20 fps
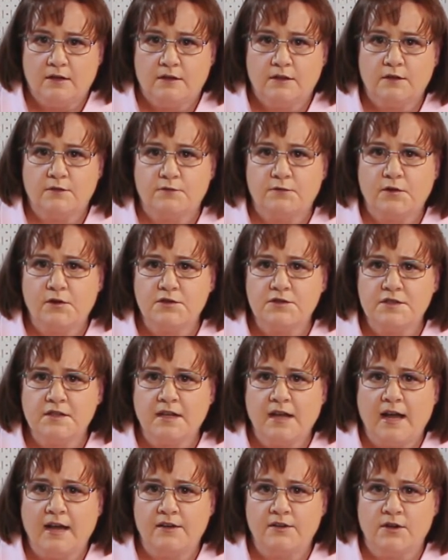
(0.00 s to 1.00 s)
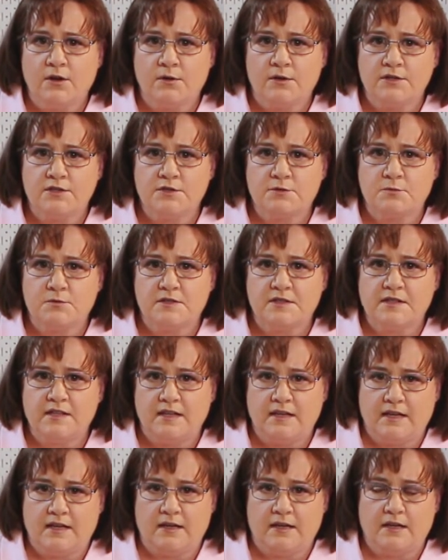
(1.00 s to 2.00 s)
The first thing I noticed was the
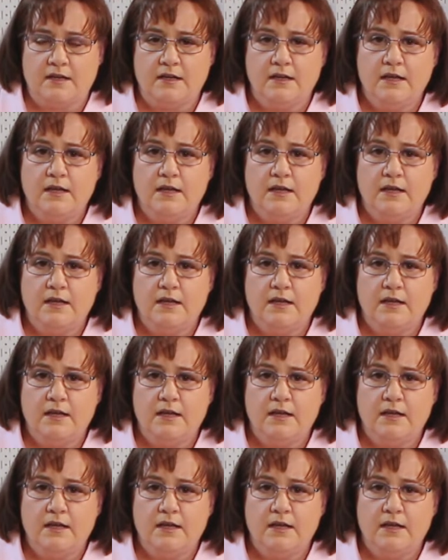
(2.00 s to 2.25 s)
ink.